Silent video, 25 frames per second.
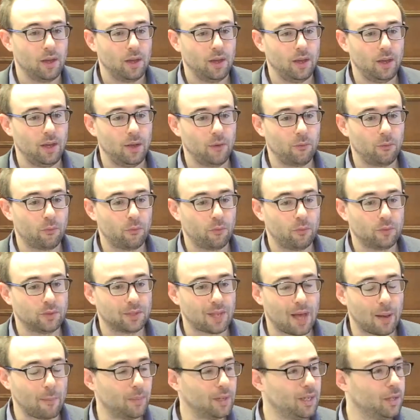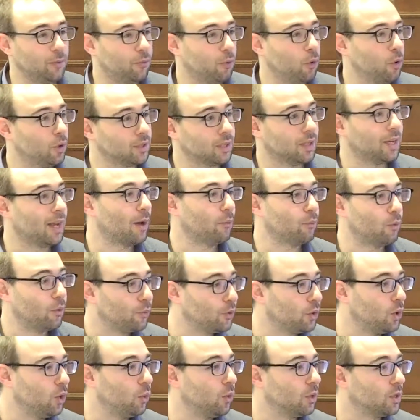If somebody falls in love
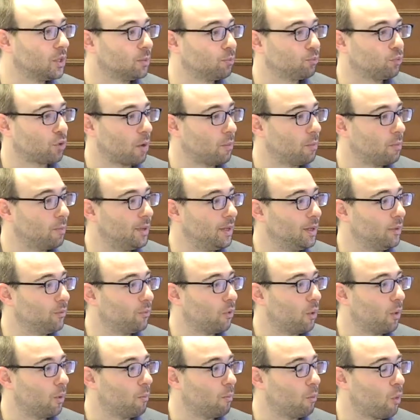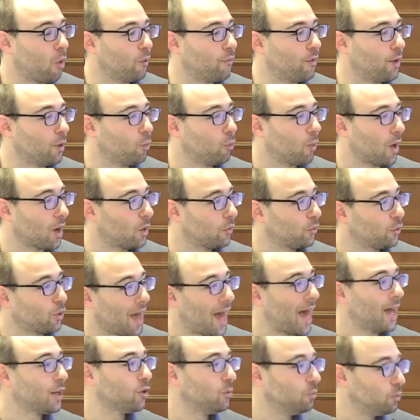with you, it's probably for more than one of your
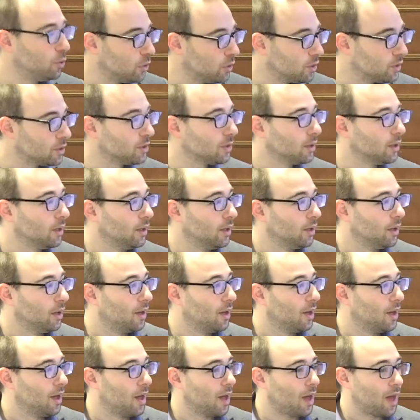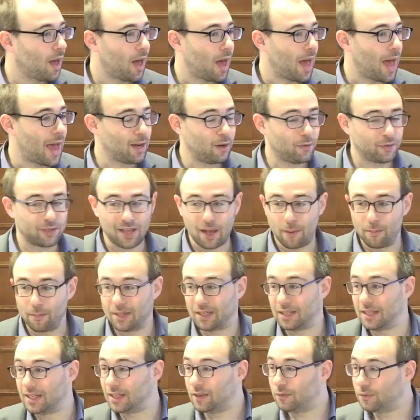attributes. And if
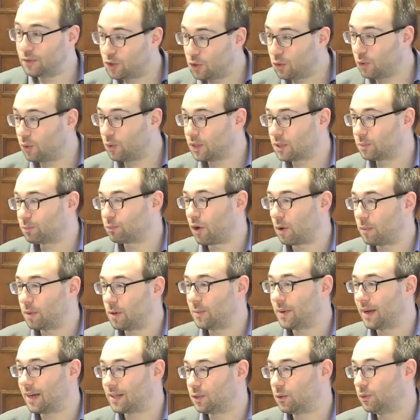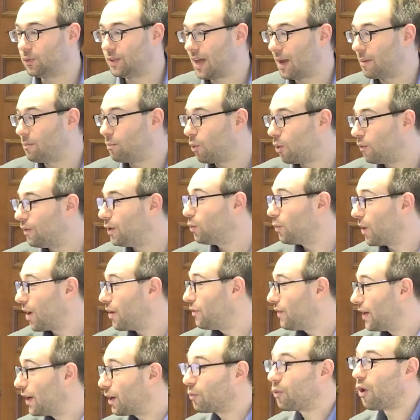somebody leaves you, it's probably because you've done more than one
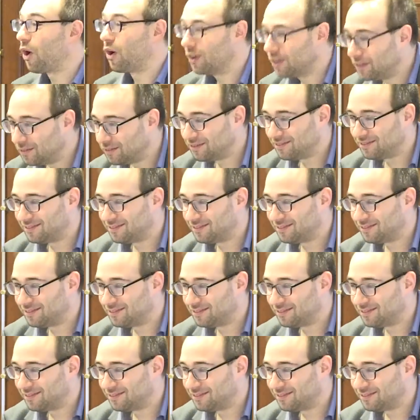thing wrong.